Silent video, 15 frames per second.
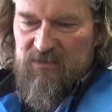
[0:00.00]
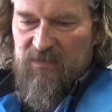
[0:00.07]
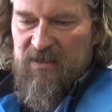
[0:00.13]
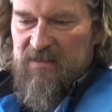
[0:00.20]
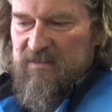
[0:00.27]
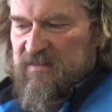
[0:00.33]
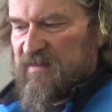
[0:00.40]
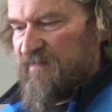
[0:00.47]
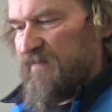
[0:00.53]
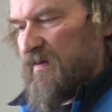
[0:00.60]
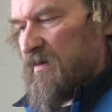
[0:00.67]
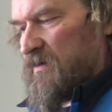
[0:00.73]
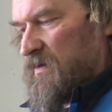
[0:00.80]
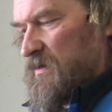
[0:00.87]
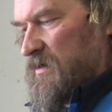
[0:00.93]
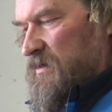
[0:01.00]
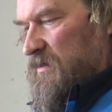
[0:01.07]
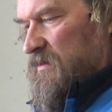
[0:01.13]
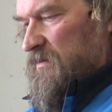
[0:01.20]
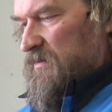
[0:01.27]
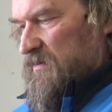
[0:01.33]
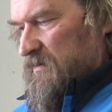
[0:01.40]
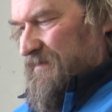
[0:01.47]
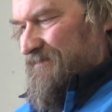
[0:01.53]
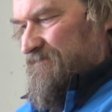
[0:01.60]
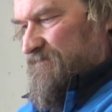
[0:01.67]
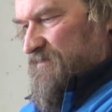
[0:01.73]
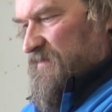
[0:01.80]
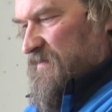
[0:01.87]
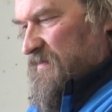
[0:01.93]
we got the stiff knuckle on
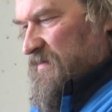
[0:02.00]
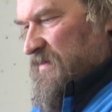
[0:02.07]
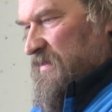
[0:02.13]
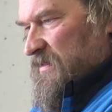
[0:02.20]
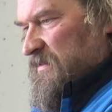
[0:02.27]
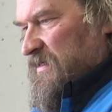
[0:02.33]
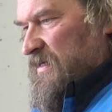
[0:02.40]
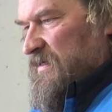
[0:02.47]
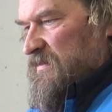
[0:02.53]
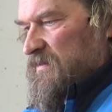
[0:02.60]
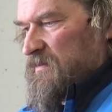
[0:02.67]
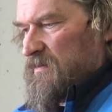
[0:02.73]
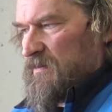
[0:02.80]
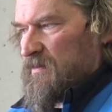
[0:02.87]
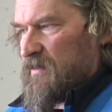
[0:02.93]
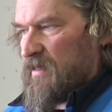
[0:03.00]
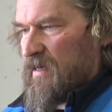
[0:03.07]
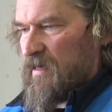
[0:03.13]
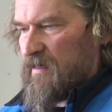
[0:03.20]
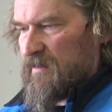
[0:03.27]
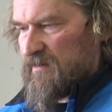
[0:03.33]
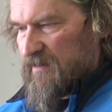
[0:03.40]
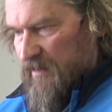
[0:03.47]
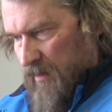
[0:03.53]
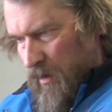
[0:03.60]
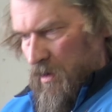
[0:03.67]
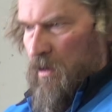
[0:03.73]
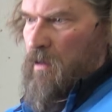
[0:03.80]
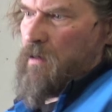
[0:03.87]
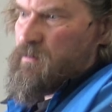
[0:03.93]
this axle. Again, it's like,
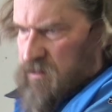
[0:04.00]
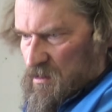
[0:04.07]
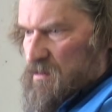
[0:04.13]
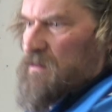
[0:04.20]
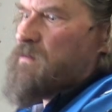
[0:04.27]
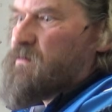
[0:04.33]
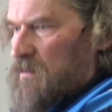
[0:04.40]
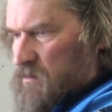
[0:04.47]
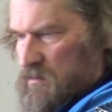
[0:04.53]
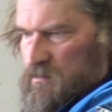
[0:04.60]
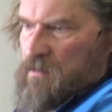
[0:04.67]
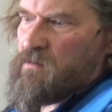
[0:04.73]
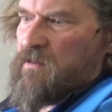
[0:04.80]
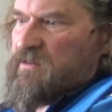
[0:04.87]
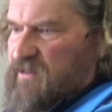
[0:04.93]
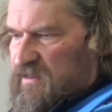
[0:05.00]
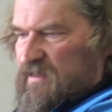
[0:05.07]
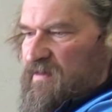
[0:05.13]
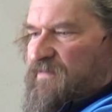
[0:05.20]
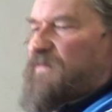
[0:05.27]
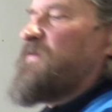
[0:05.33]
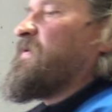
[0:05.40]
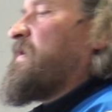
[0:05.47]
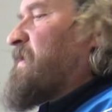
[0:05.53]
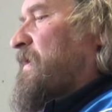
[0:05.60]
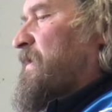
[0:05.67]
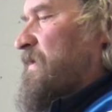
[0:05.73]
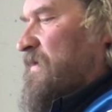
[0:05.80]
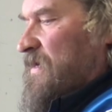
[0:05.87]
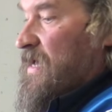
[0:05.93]
oh, it's stiff. Okay,
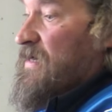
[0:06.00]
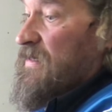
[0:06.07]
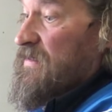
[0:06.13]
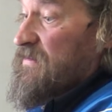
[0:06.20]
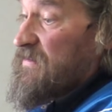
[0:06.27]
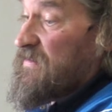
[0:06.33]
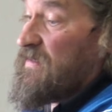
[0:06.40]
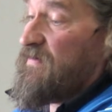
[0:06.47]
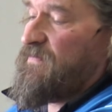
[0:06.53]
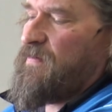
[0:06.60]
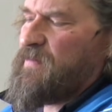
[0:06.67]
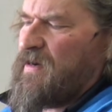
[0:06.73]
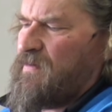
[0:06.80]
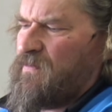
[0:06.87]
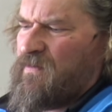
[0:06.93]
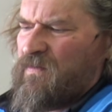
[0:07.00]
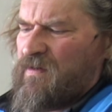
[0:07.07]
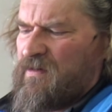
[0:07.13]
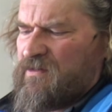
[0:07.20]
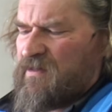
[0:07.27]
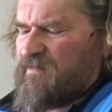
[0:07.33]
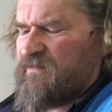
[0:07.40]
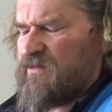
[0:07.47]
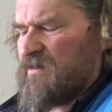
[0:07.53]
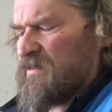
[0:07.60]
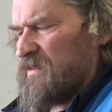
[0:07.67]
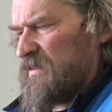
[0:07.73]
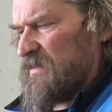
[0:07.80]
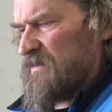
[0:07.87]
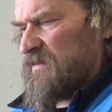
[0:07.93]
and it is stiff. I mean, I wouldn't want to do a truck
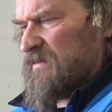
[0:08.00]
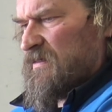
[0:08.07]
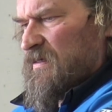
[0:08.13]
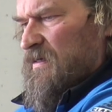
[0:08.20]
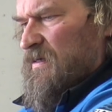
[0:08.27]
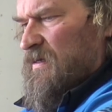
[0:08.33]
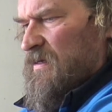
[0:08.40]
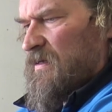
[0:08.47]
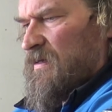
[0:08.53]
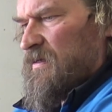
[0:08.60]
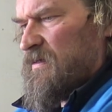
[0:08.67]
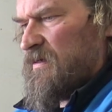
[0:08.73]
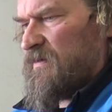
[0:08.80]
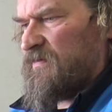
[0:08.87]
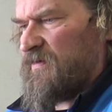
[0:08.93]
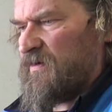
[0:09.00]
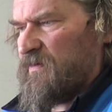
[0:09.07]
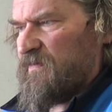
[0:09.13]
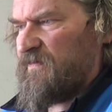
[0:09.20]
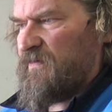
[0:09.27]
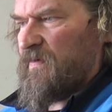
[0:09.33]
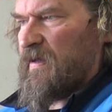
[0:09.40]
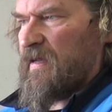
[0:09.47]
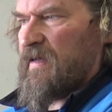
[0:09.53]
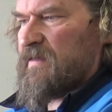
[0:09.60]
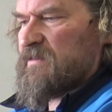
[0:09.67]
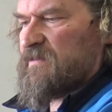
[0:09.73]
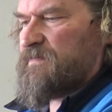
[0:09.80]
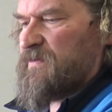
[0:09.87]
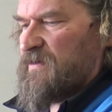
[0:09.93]
like this. You can turn it with 2
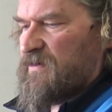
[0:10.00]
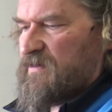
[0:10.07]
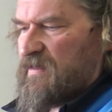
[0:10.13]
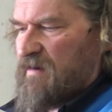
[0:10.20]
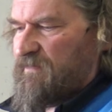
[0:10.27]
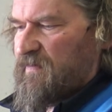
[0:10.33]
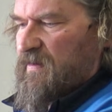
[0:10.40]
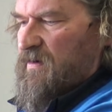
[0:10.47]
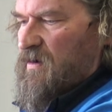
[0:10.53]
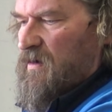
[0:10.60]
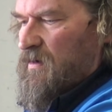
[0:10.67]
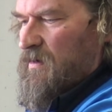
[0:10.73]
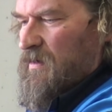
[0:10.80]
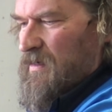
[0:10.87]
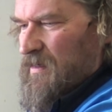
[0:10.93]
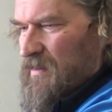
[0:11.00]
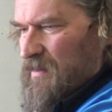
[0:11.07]
hands, but you're definitely not,